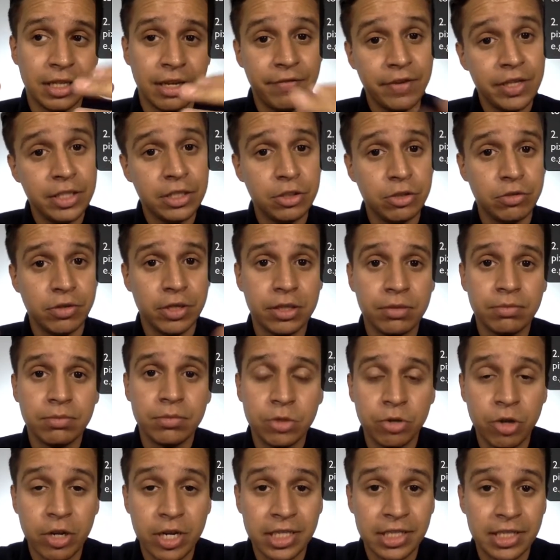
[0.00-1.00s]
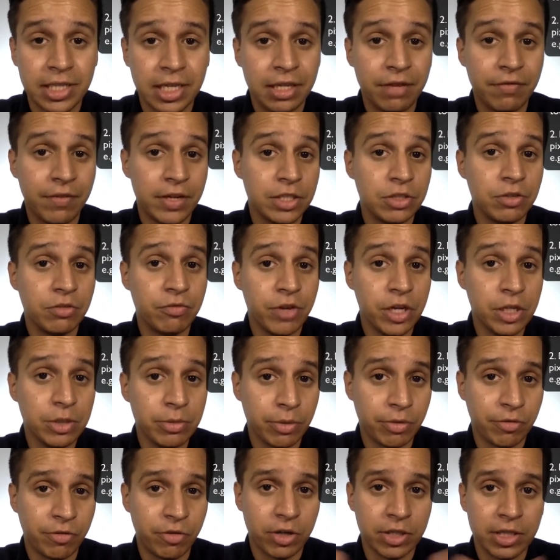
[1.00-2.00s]
events to it. So you can send events to
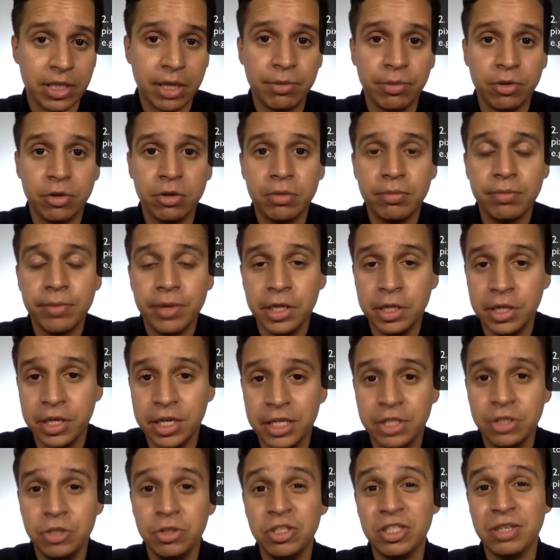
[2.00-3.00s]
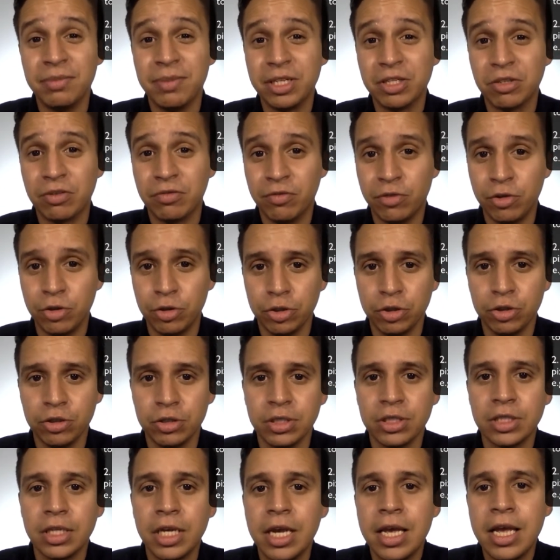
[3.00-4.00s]
Facebook, for example, and you can use them as
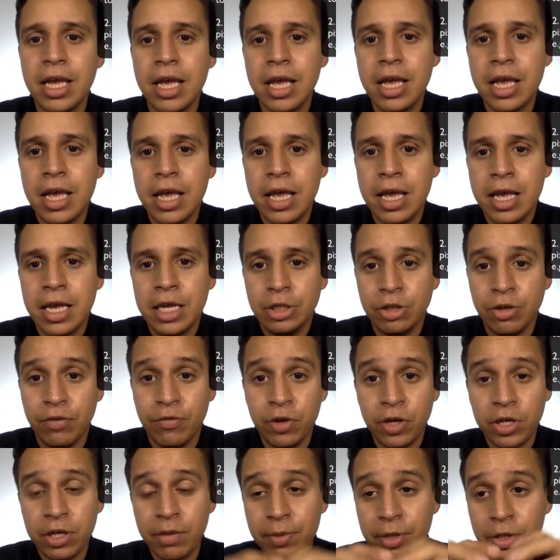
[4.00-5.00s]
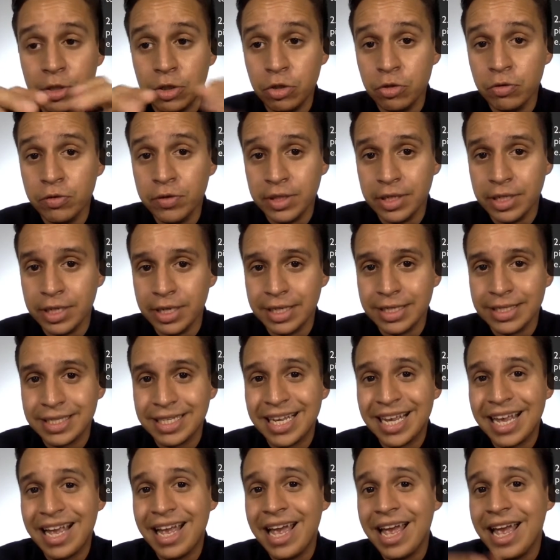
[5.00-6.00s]
conversions. So if you're gonna be doing this
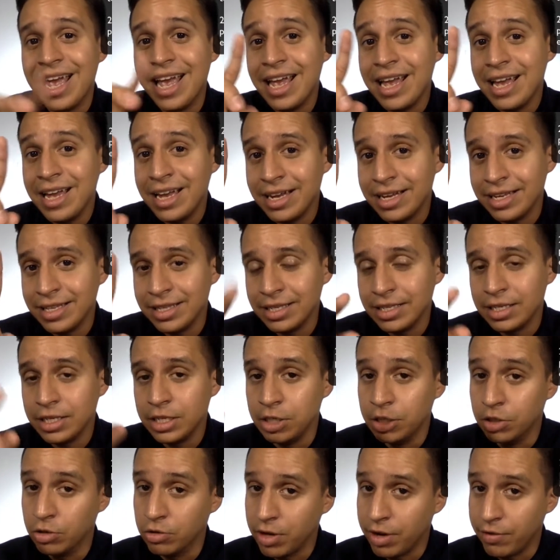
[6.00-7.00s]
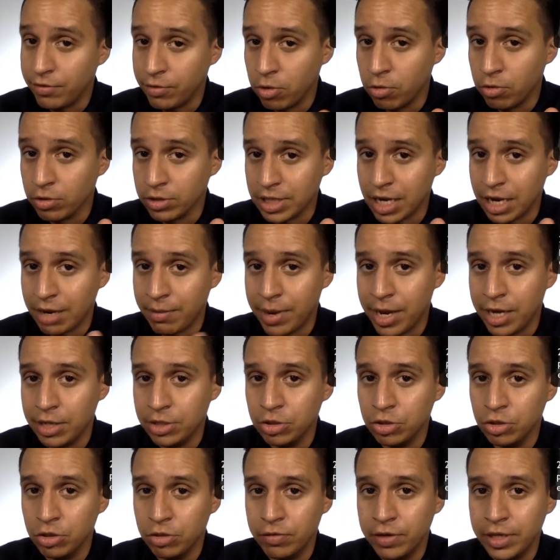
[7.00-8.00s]
and you don't have Google Tag
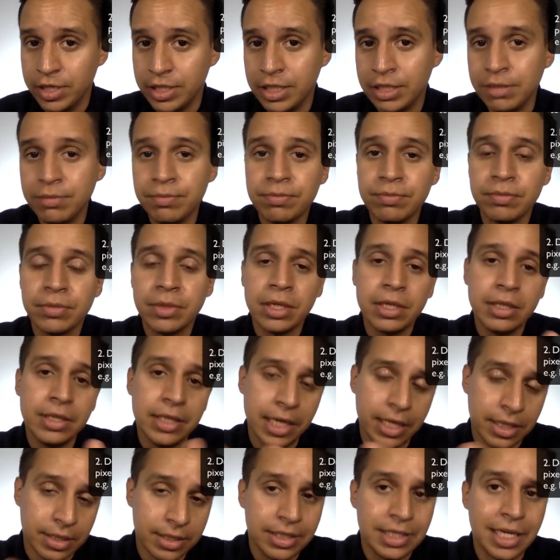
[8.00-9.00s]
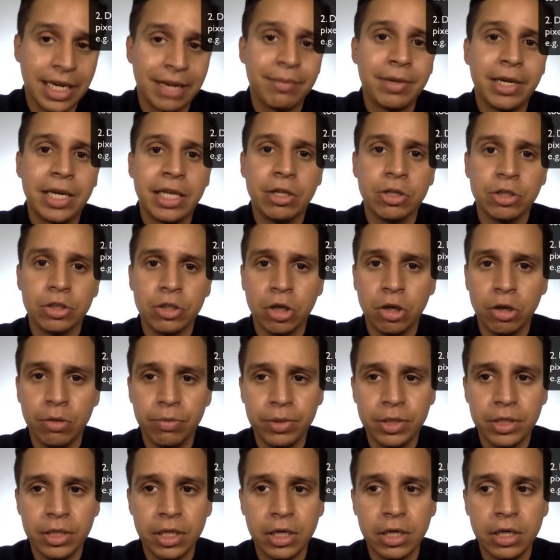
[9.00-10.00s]
Manager already, then Segment can also help
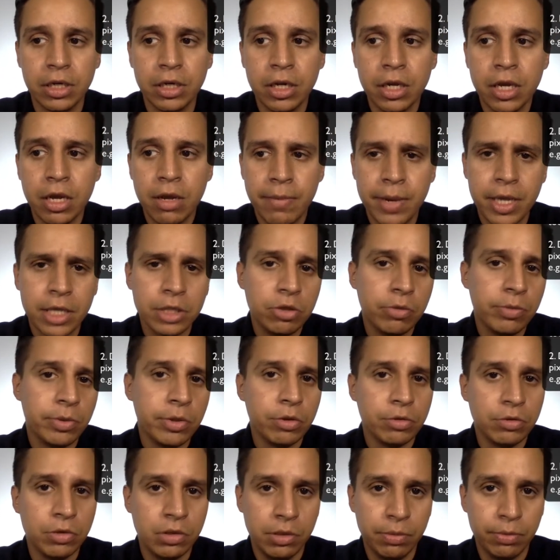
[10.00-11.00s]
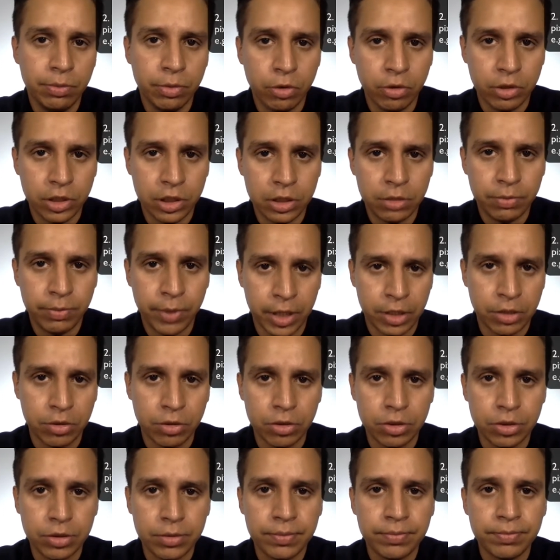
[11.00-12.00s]
you there because you'll be able to deploy these
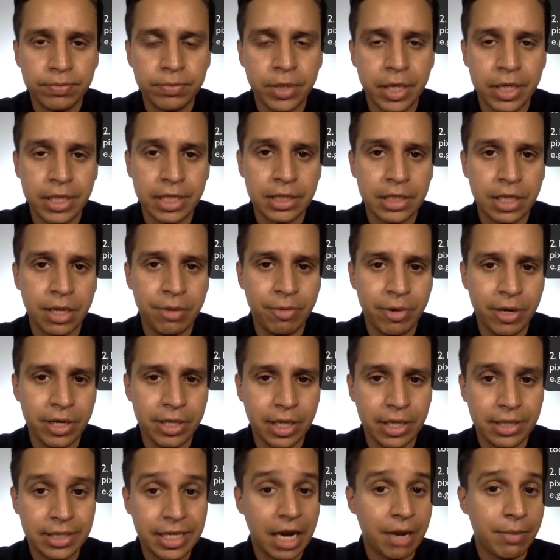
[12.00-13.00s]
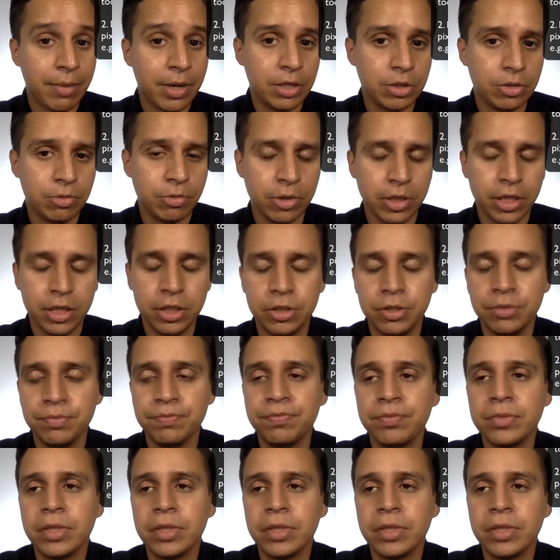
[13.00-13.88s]
pixels in the same way that Tag Manager will let you.